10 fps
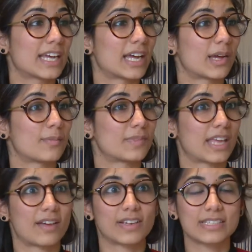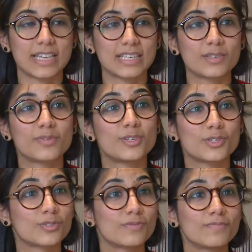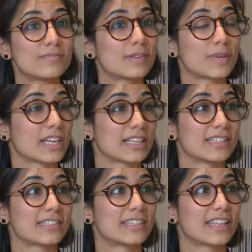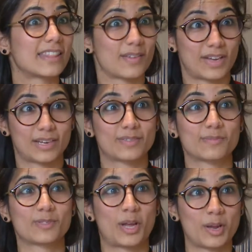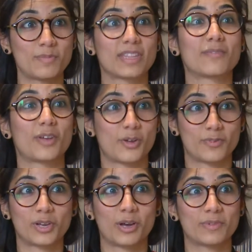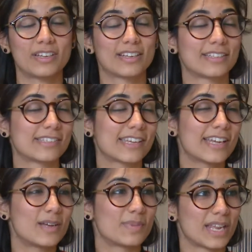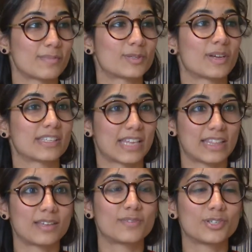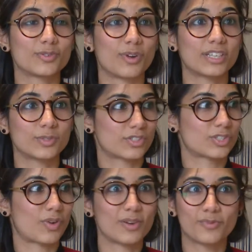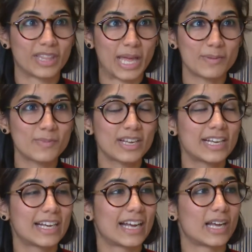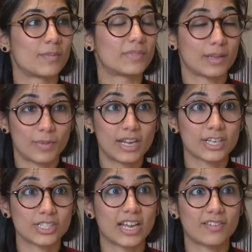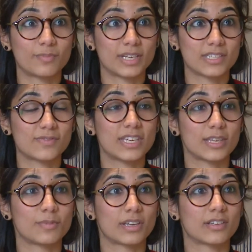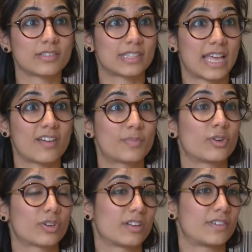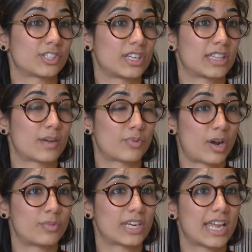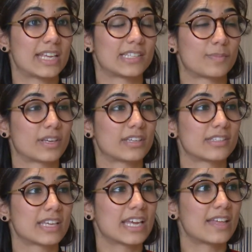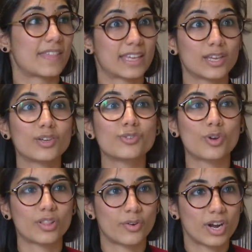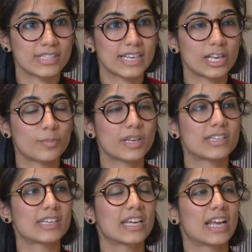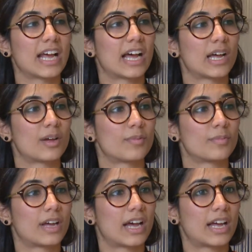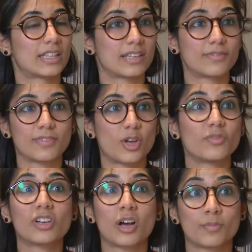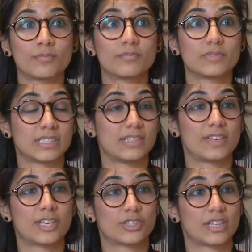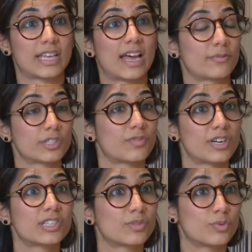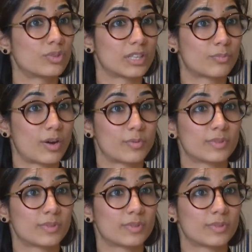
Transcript: They have extended fusion because they've had it for some time and they've overcome it and been able to extend their fusional ranges, which is great for them. They might actually have BSV because they have binocular vision in their primary gaze, because they can control their eyes a little bit, and they've overcome the deviation that they have, which is very small in primary